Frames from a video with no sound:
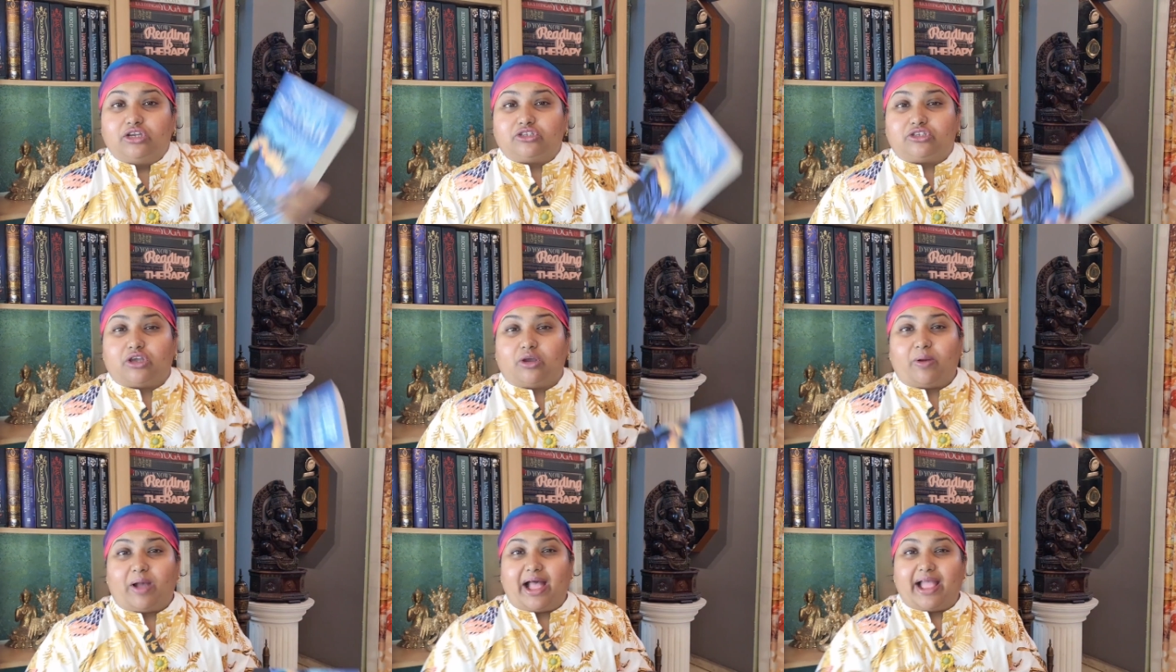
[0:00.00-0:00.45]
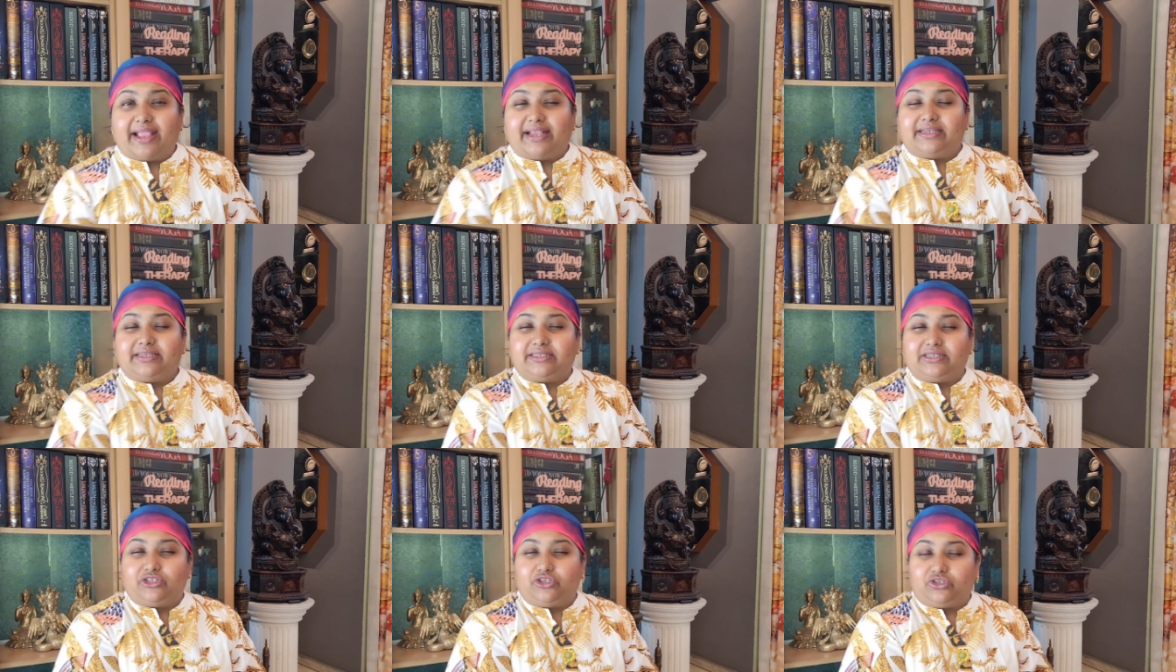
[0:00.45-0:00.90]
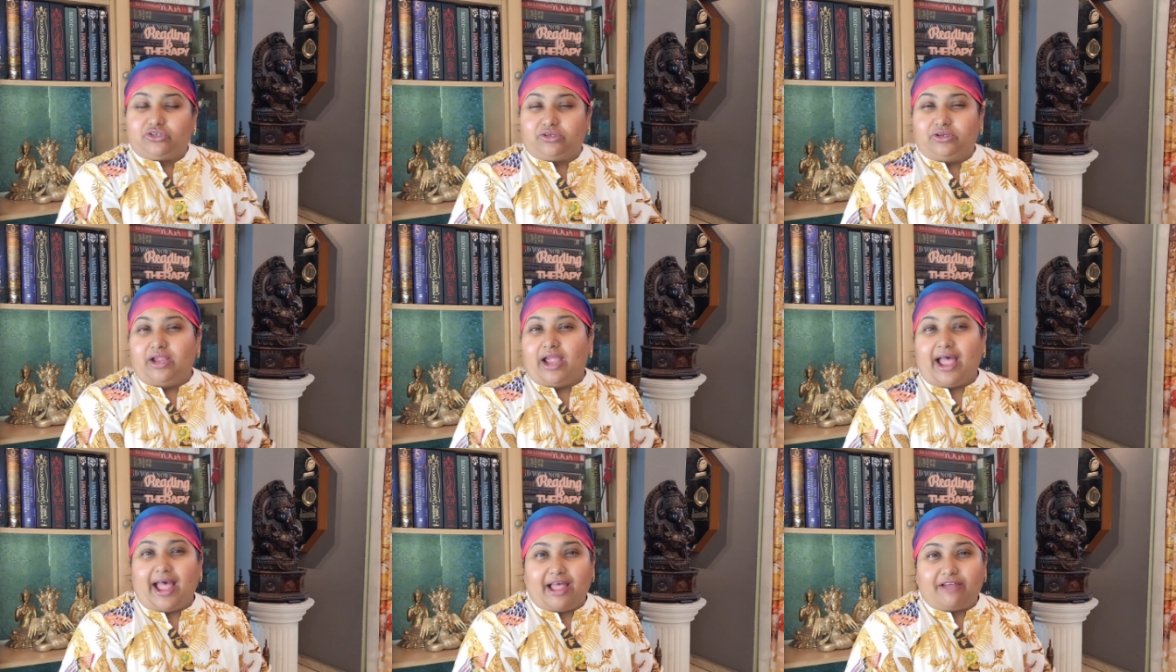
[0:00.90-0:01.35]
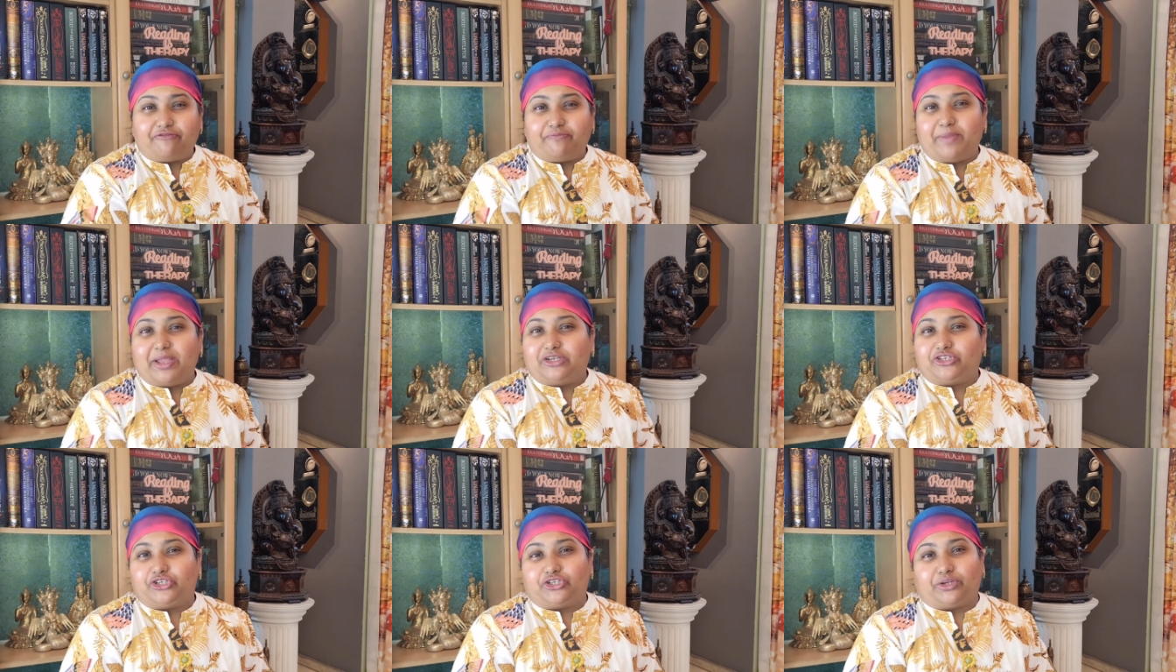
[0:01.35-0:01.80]
So I
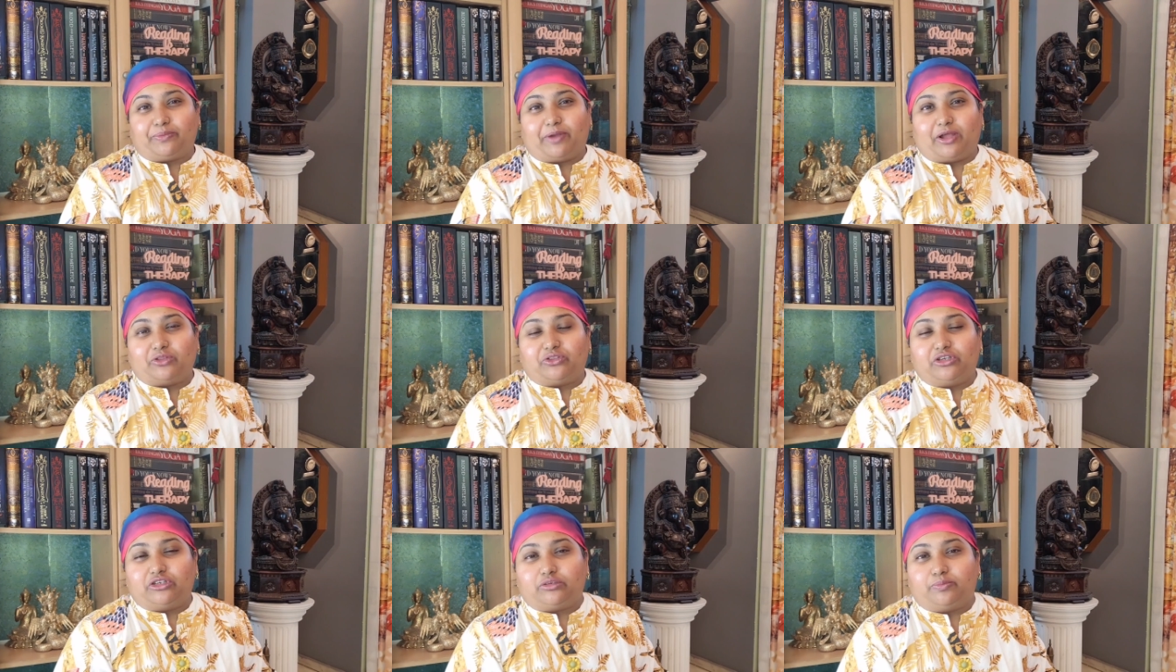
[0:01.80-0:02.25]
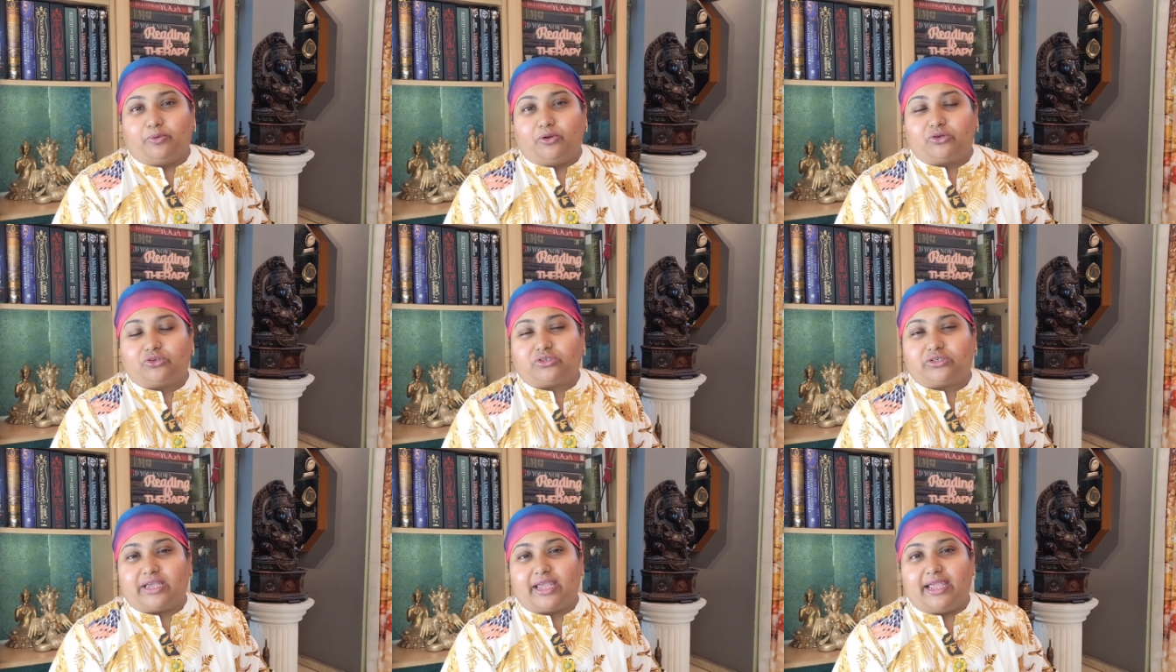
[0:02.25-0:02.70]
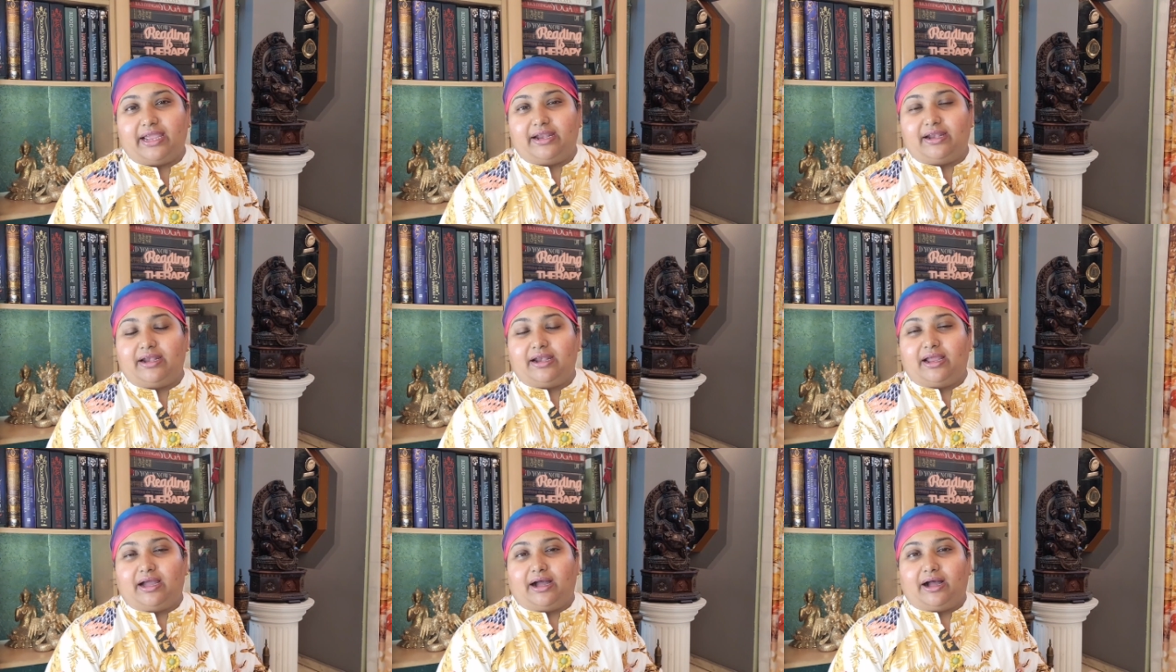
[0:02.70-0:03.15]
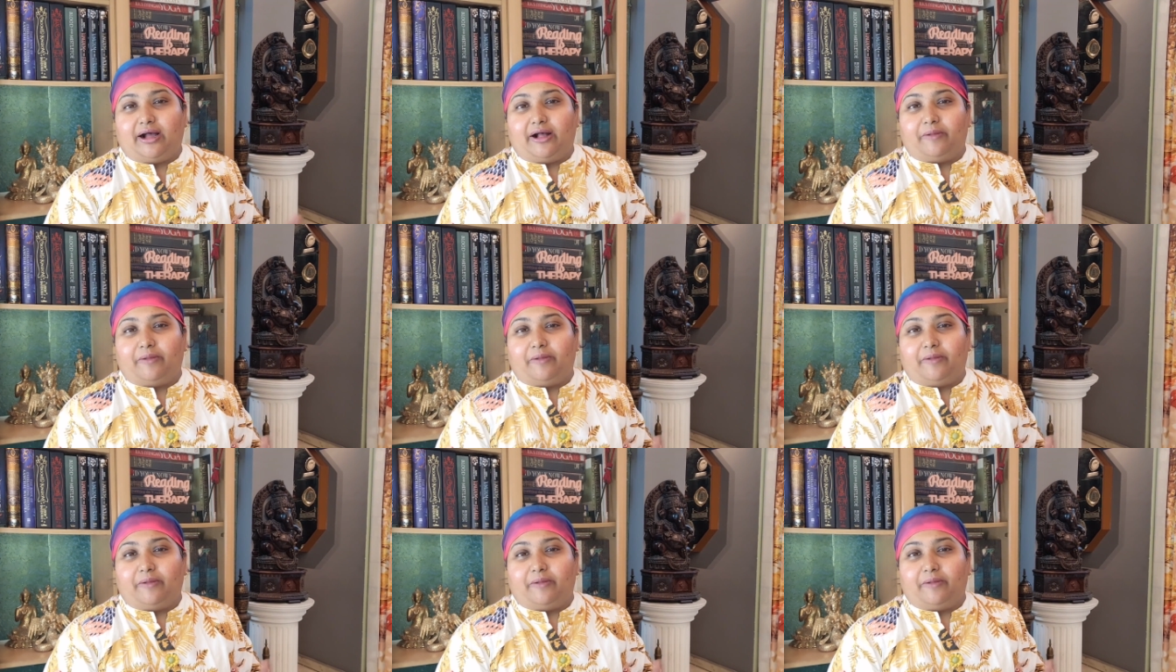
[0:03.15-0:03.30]
have mentioned about these books in